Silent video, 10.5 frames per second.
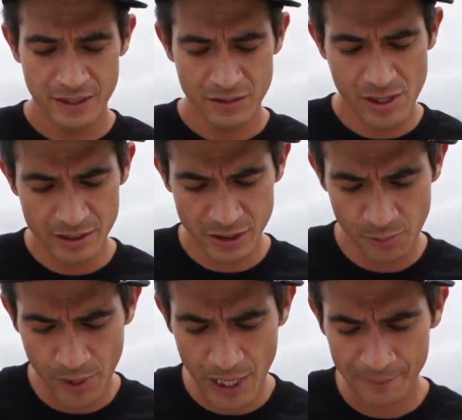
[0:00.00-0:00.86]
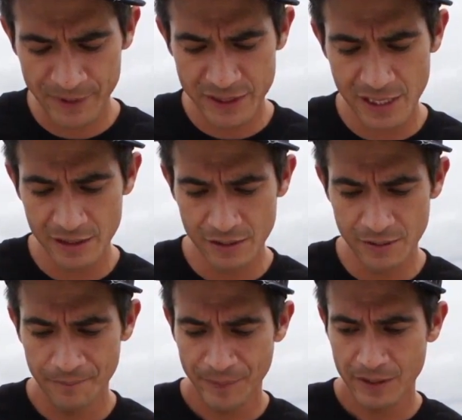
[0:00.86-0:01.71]
you actually pop the
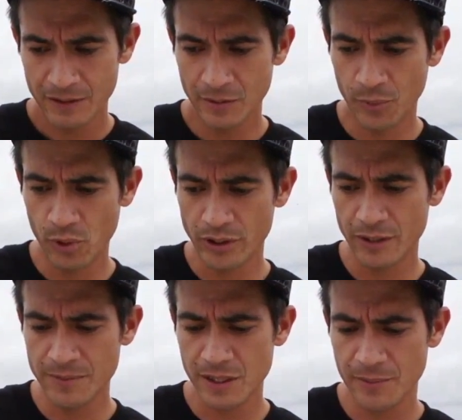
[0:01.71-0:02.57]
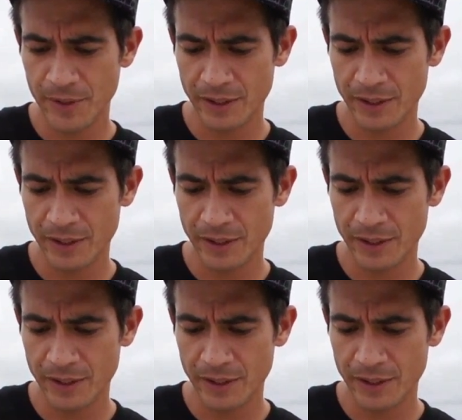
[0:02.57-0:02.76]
tail, the board comes up,